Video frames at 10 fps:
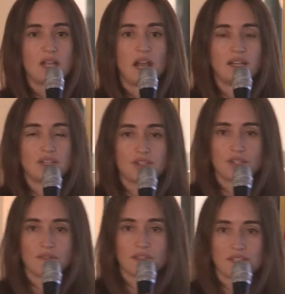an
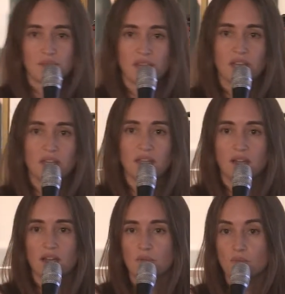initiative that's being
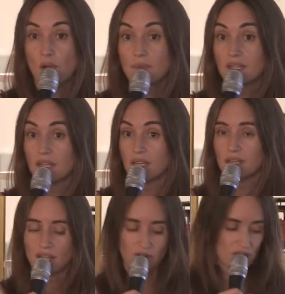
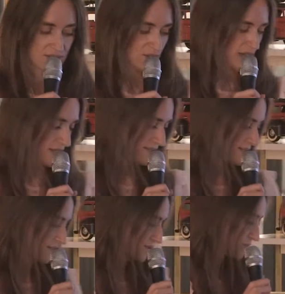replicated across the United
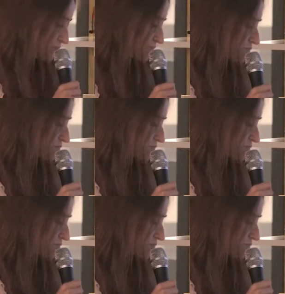States.